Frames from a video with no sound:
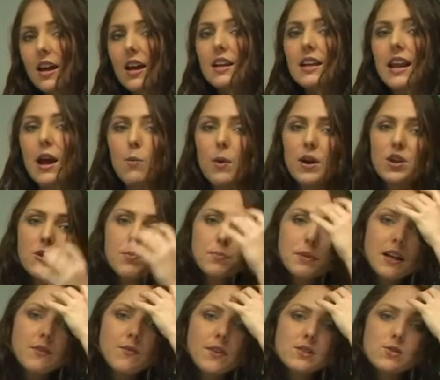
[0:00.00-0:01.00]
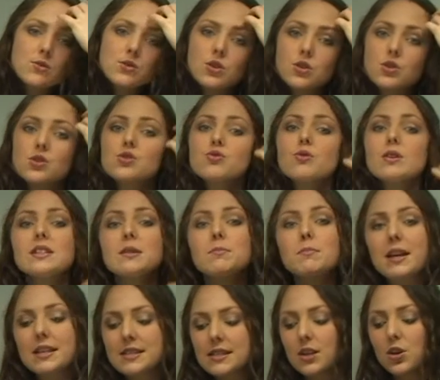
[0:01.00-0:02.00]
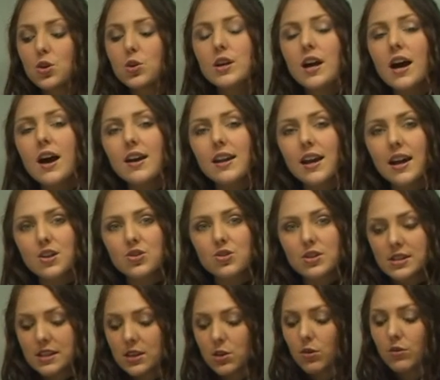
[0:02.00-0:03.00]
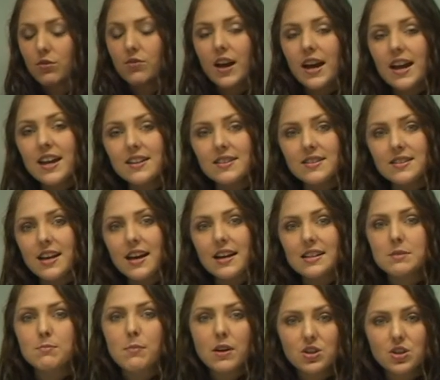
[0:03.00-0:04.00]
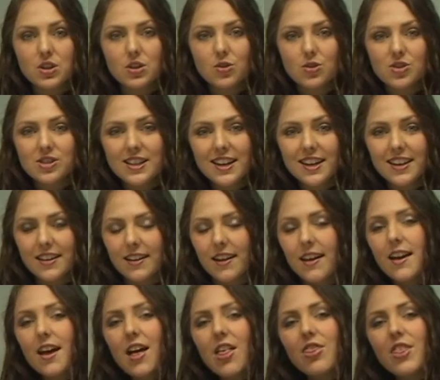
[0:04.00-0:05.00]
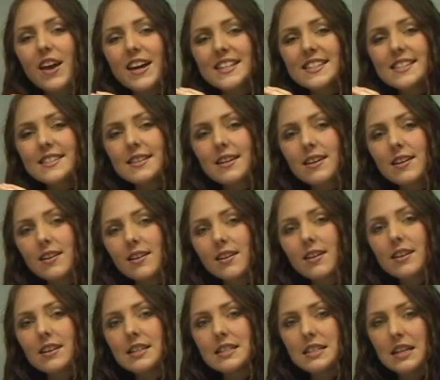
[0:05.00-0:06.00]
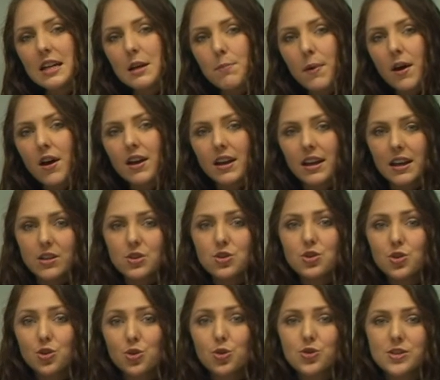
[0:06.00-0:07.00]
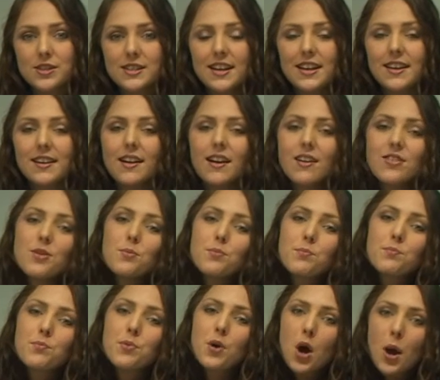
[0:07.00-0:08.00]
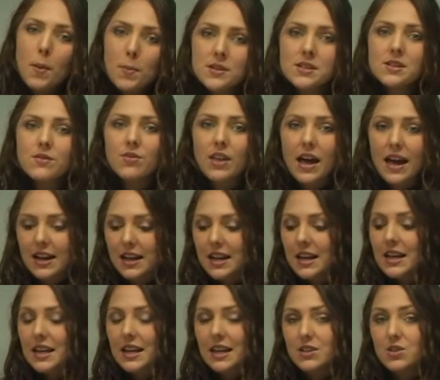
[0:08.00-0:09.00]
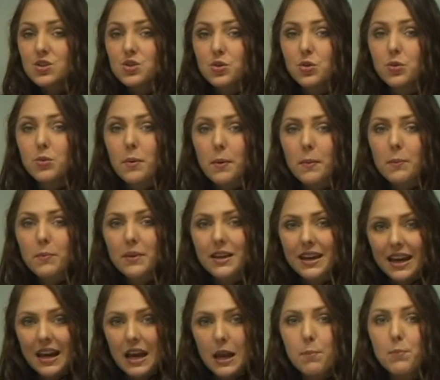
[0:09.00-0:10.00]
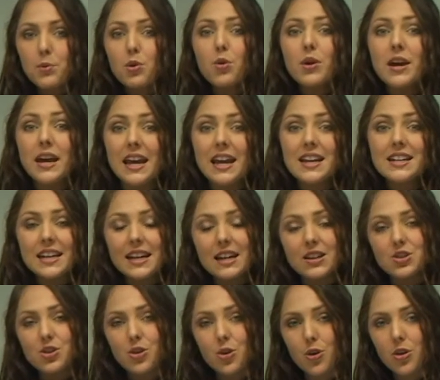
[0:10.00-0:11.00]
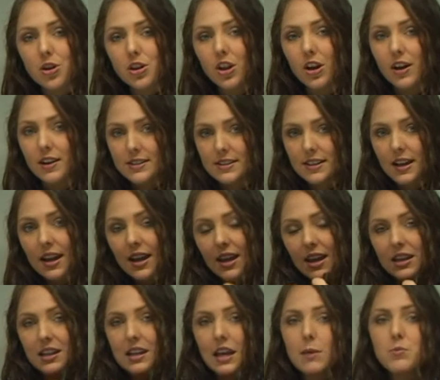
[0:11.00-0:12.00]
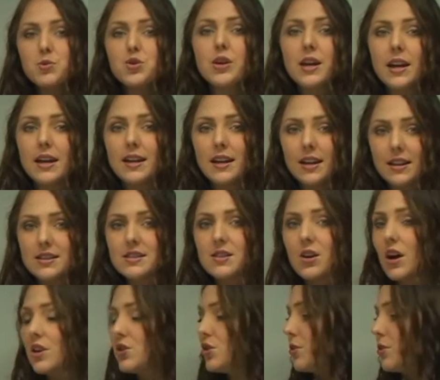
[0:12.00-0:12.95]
Now, when your blood vessels constrict, it means that you can't actually see your veins as much in your skin. They sink deeper into your skin, and the purpose of that is to keeps your heat internalized. It keeps your heat inside